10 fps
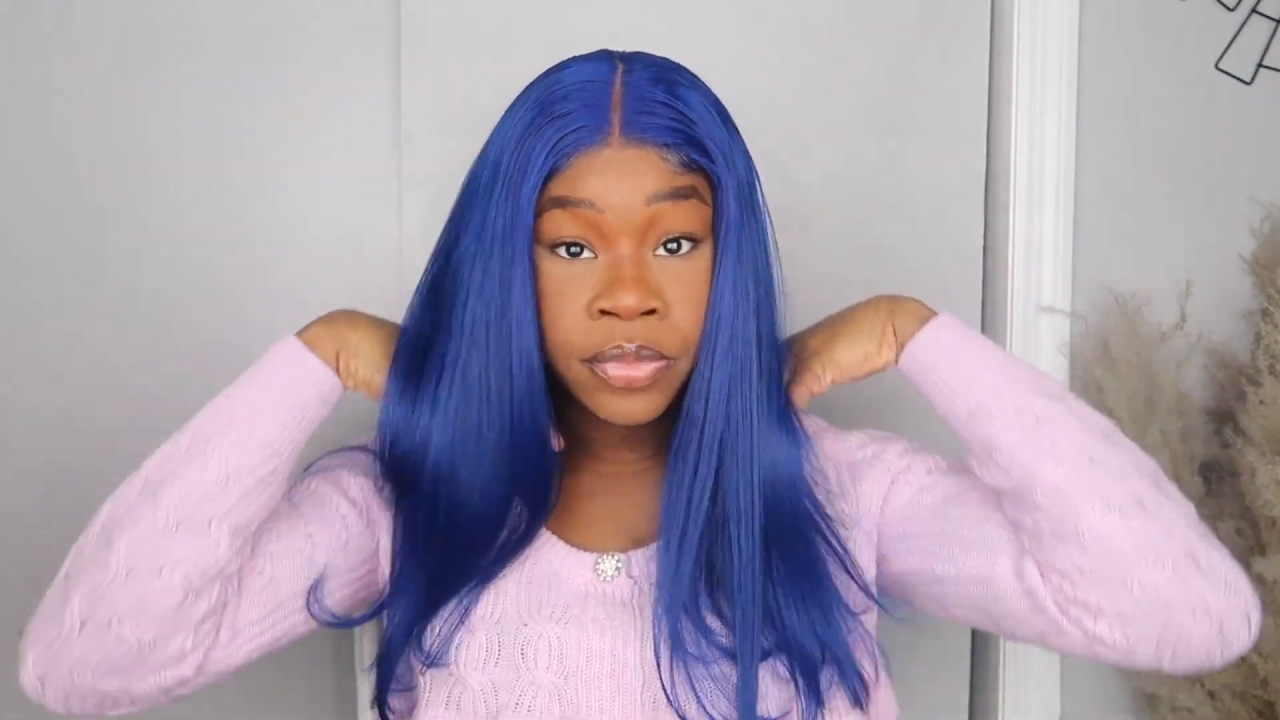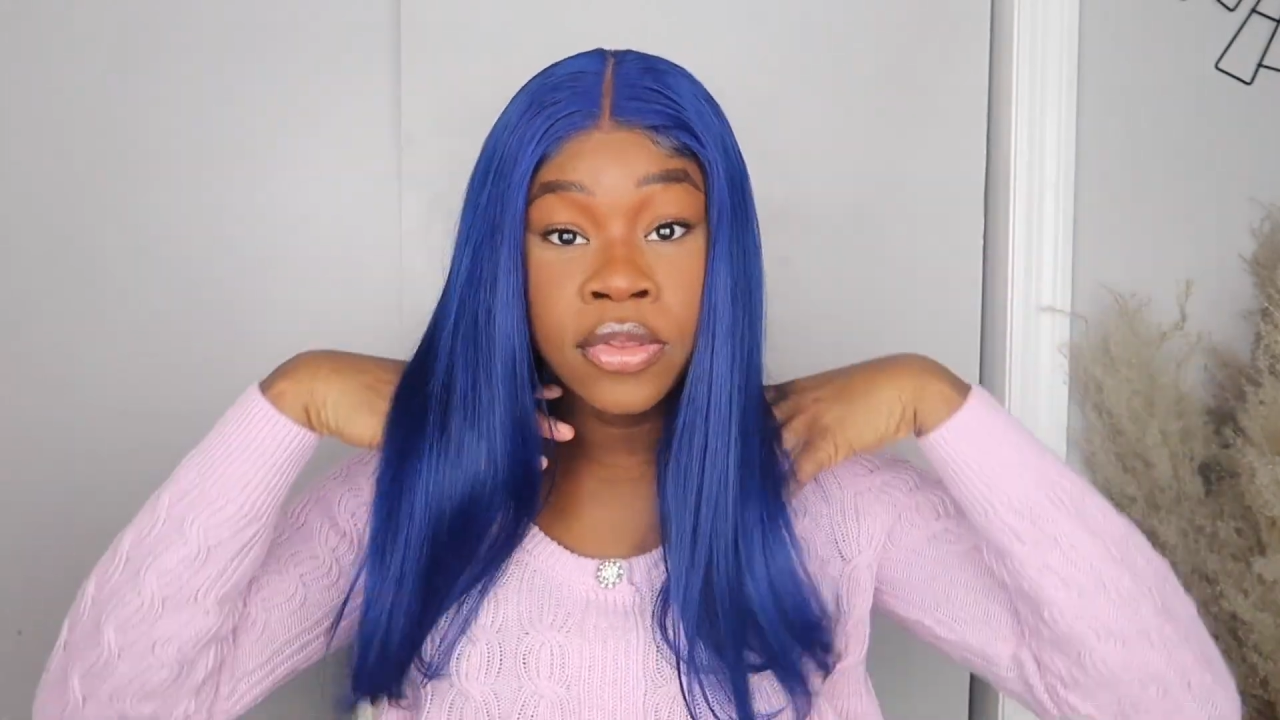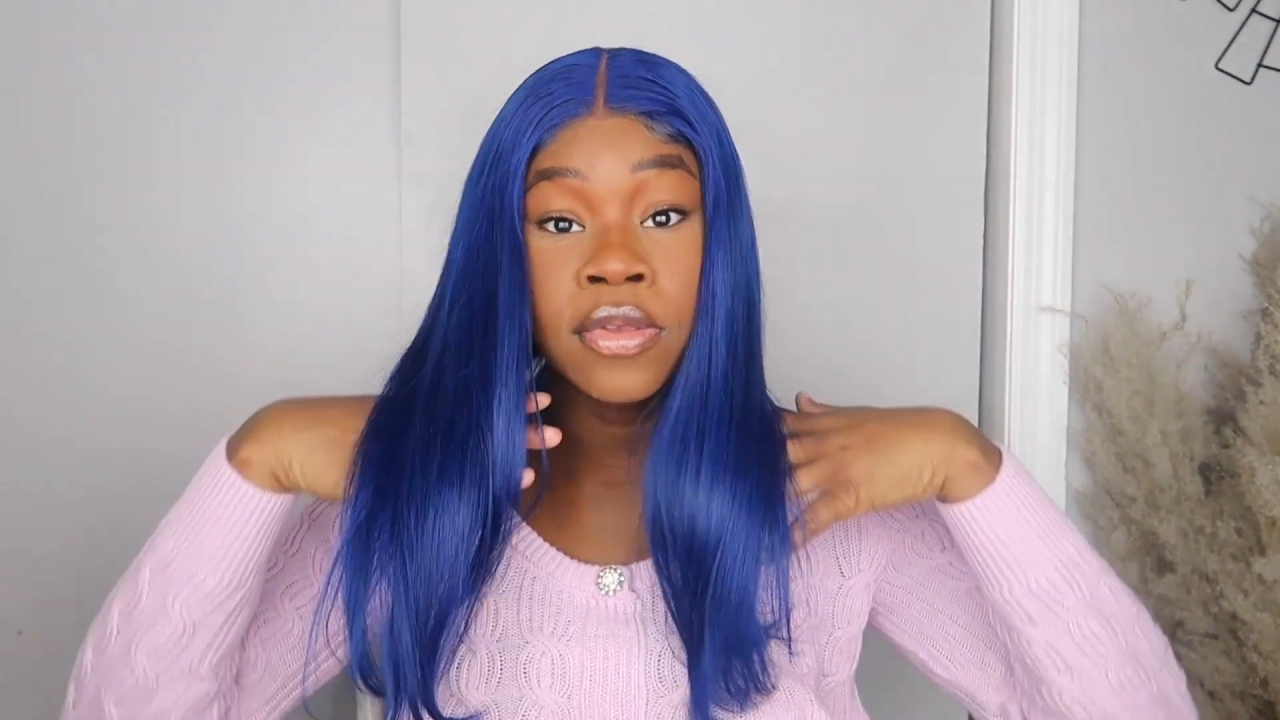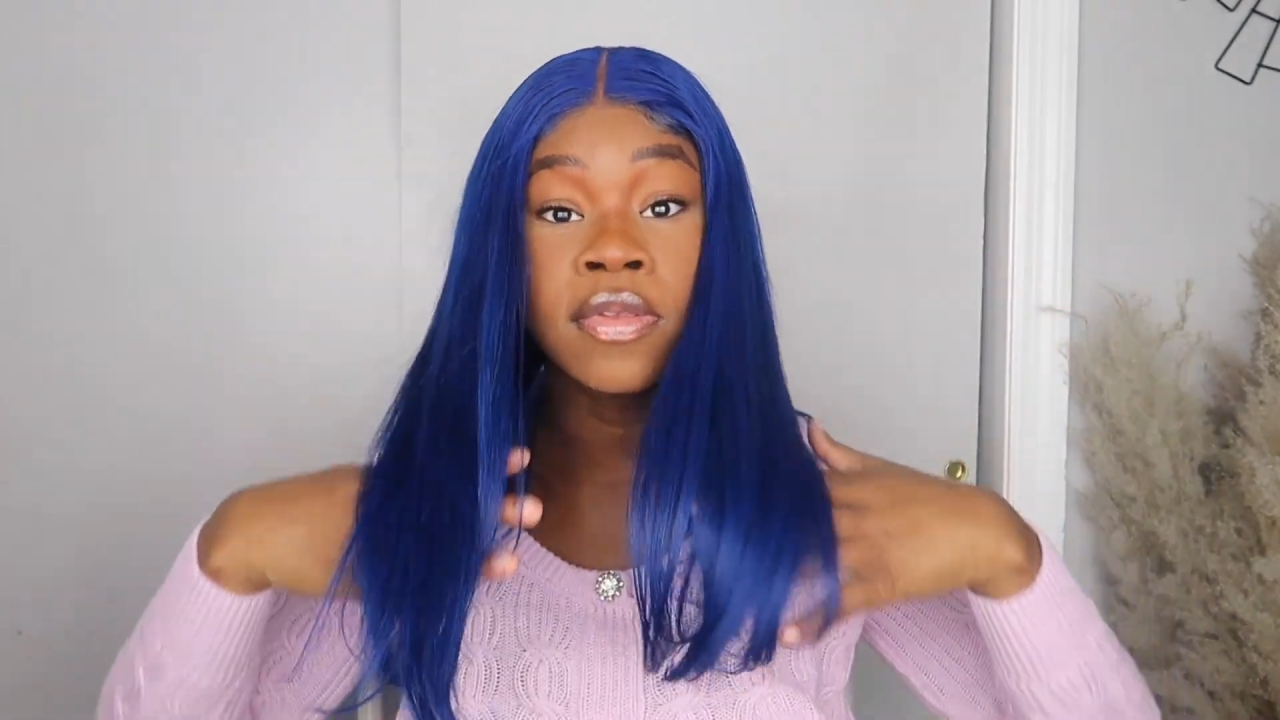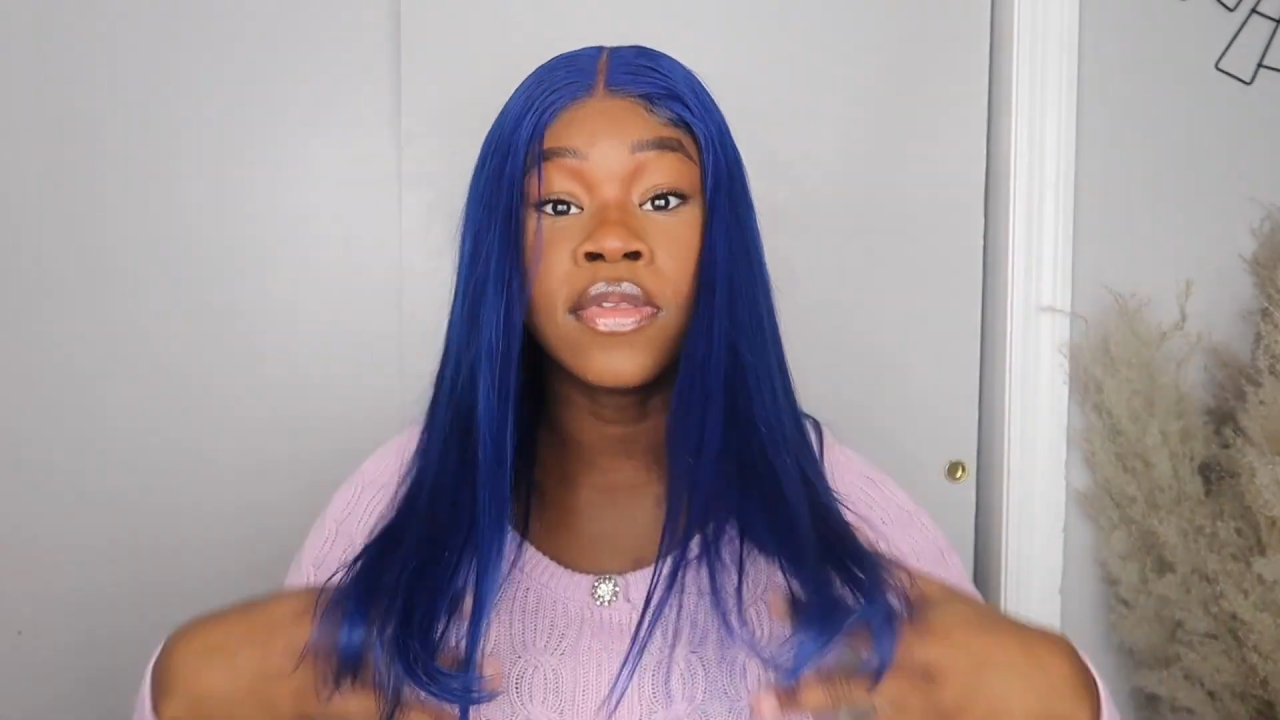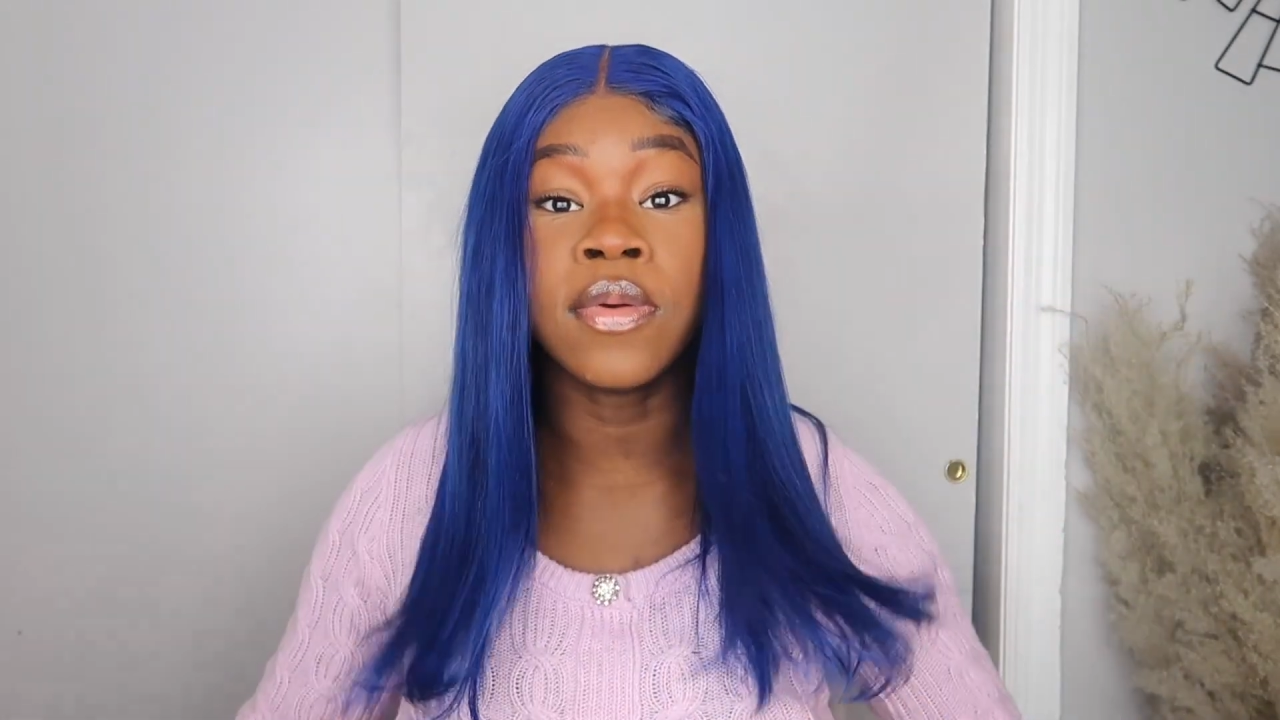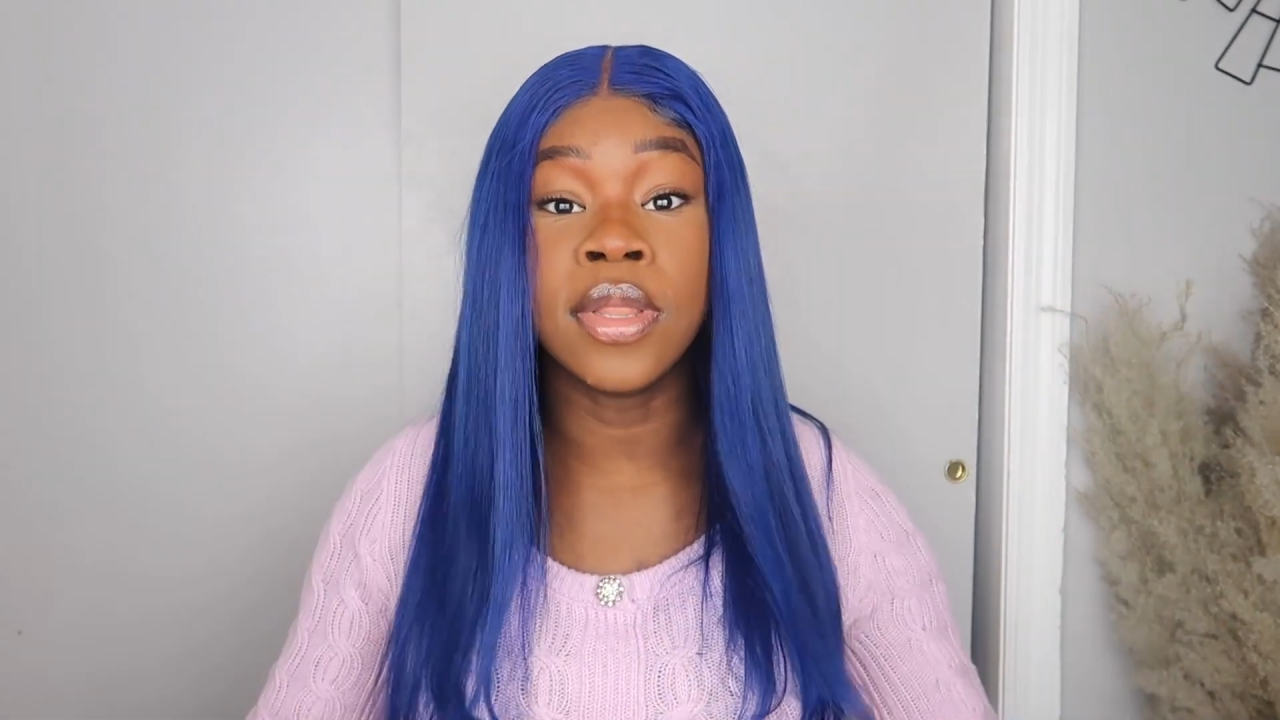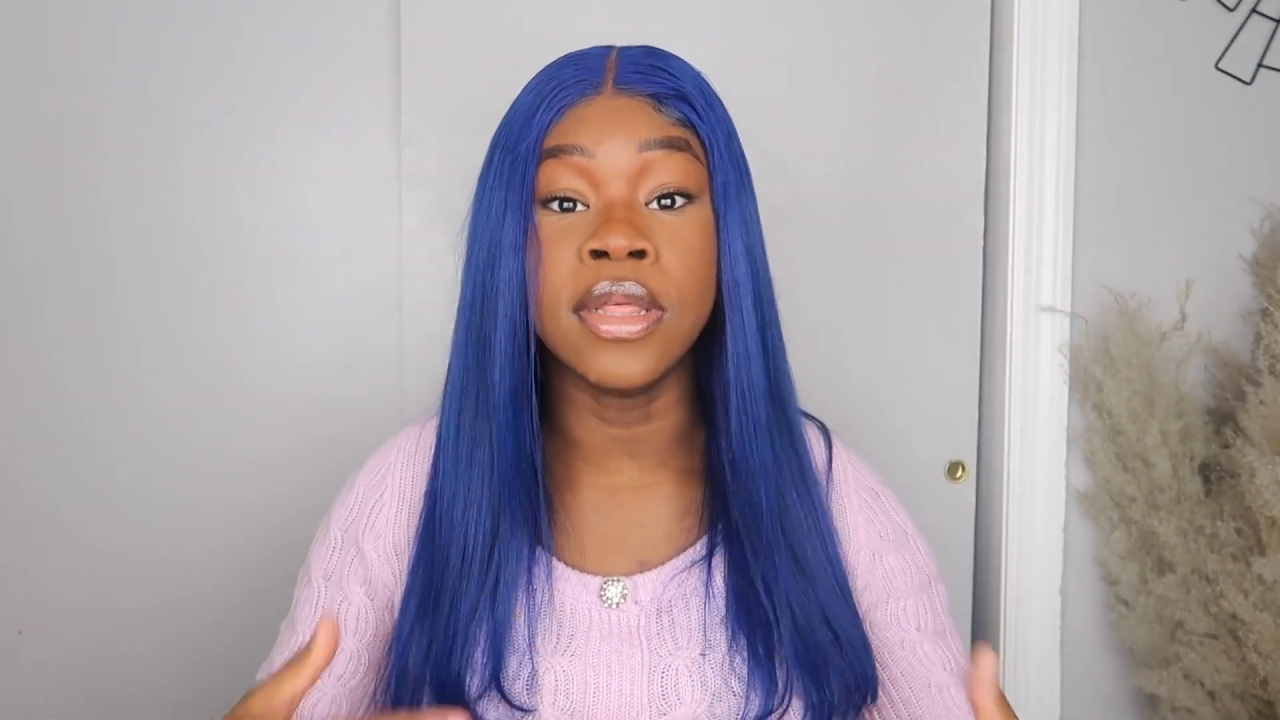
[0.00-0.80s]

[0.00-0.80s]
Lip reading: just so it